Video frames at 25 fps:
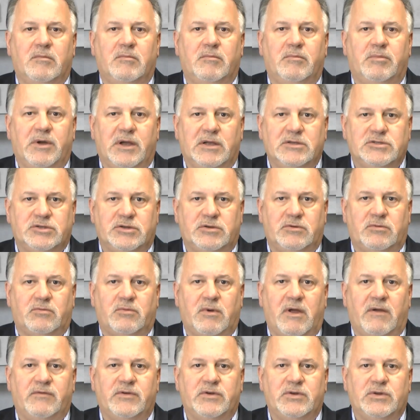budget
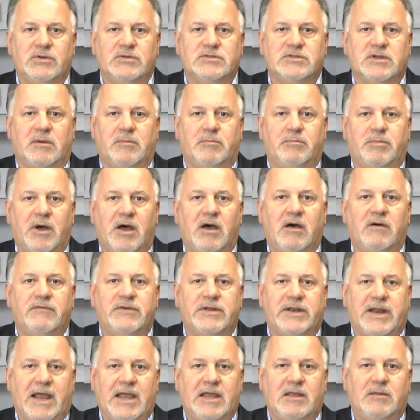revenues above
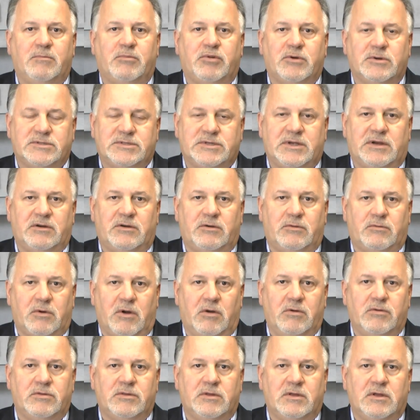an 8%
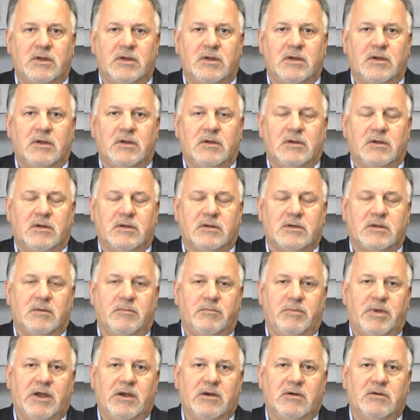growth
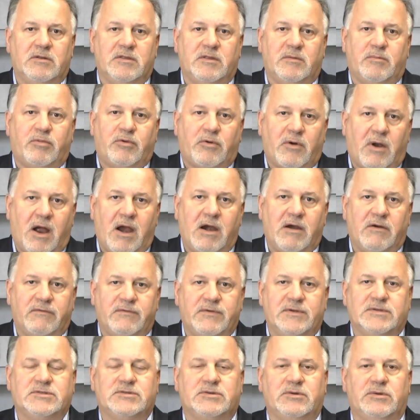compared to the prior
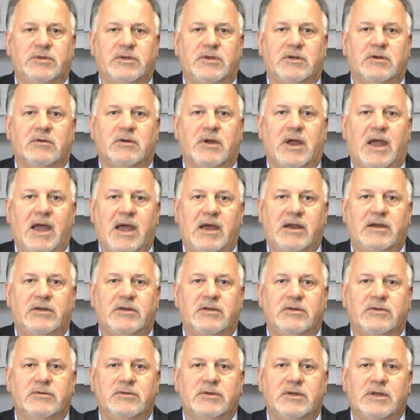fiscal year had
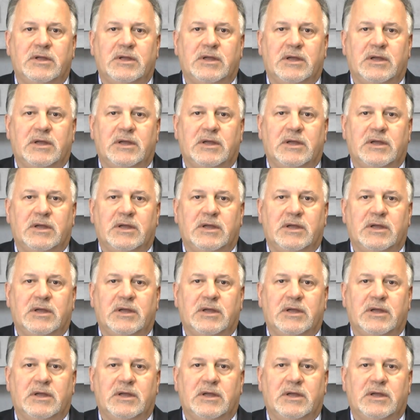to